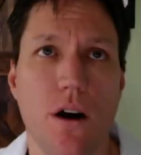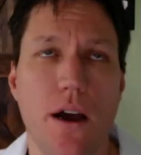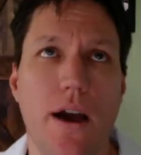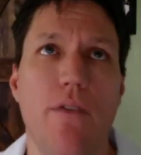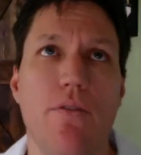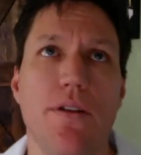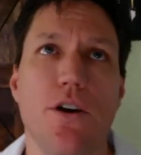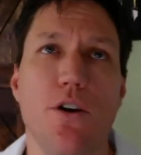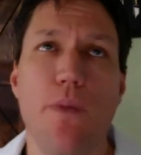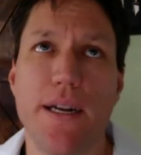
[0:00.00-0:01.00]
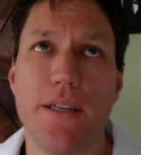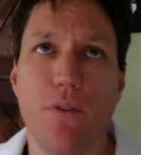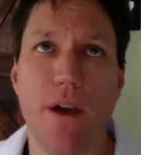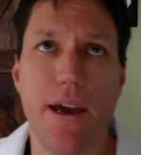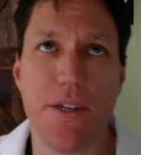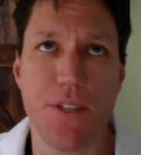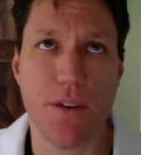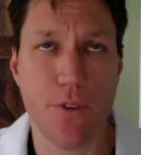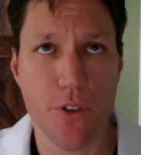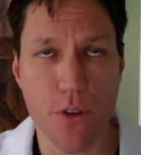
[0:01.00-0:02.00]
I would go back to the way I answered
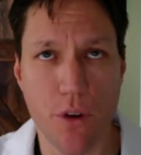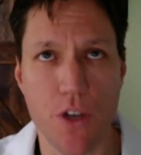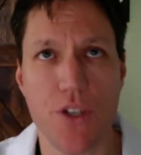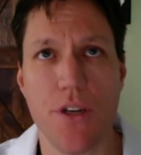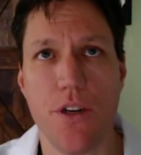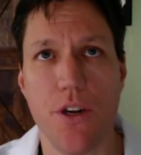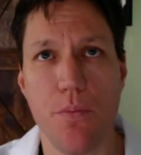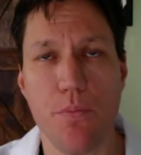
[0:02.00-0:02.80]
that first question.